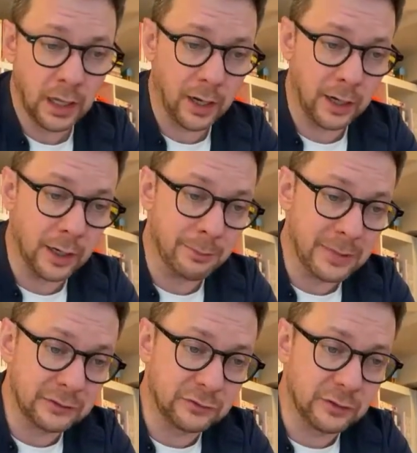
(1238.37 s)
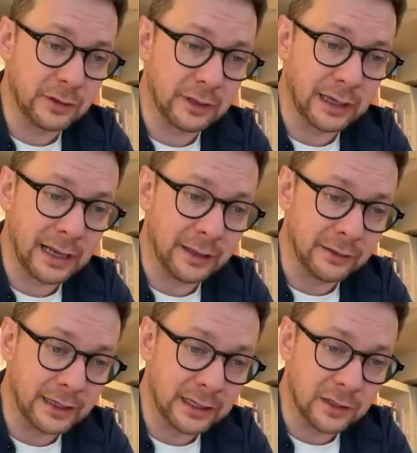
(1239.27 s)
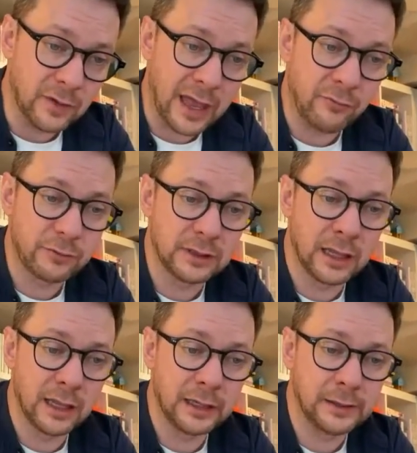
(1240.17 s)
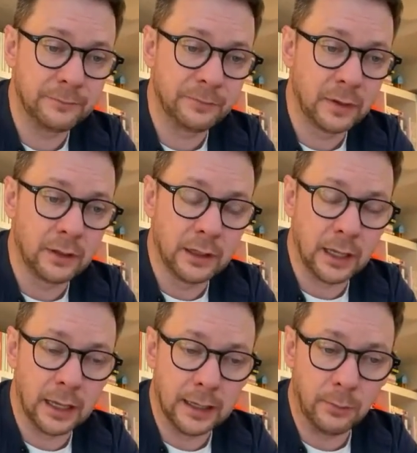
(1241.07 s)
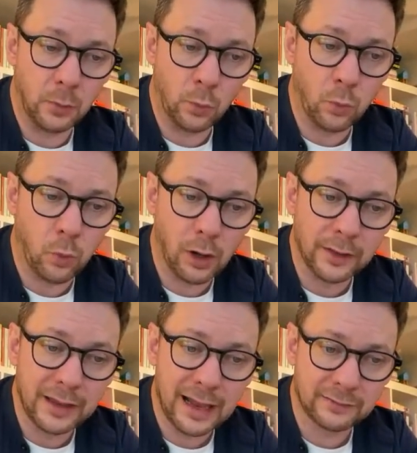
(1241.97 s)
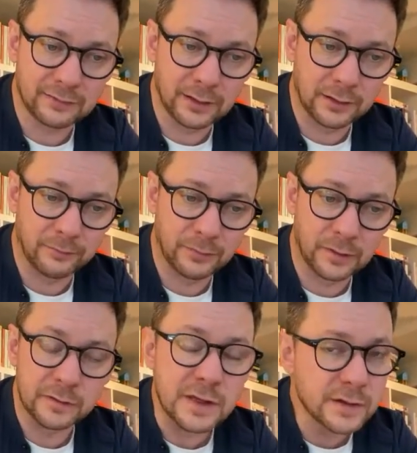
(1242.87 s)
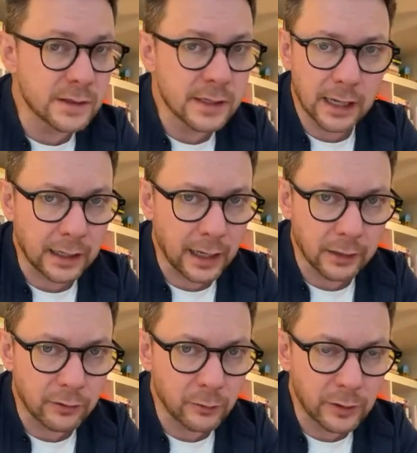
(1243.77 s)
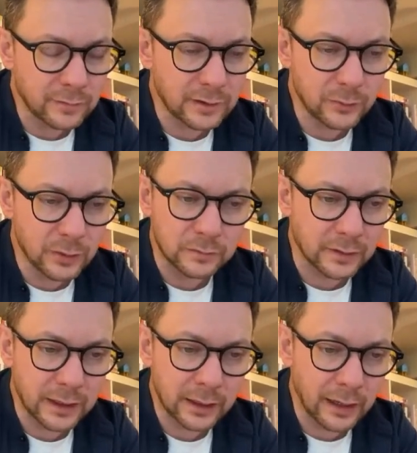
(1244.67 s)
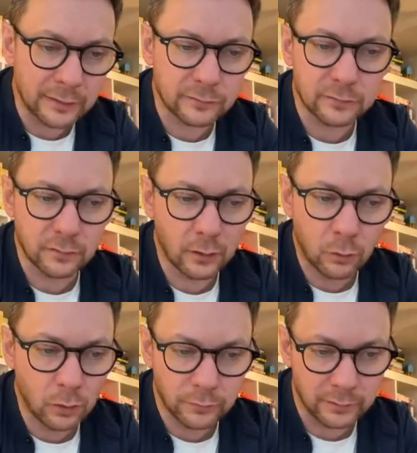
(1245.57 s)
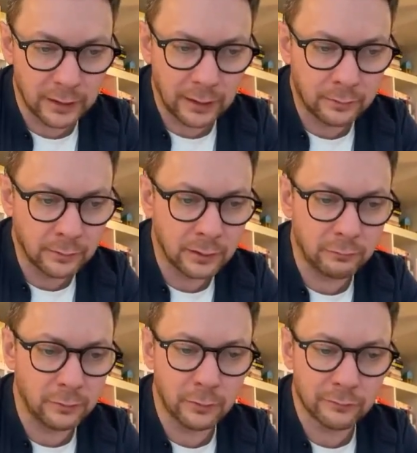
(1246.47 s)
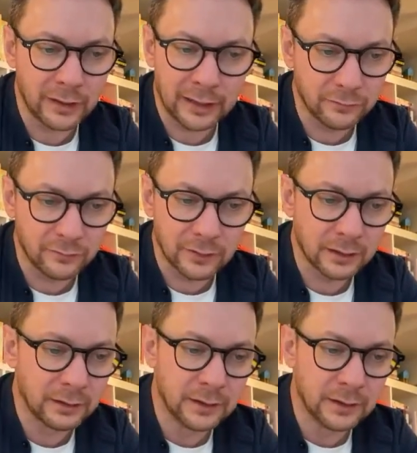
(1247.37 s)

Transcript: and imagine that at the end of every line, what are they asking? This isn't that kind of thing where you see people saying, ask so what at the end, and if you haven't answered it,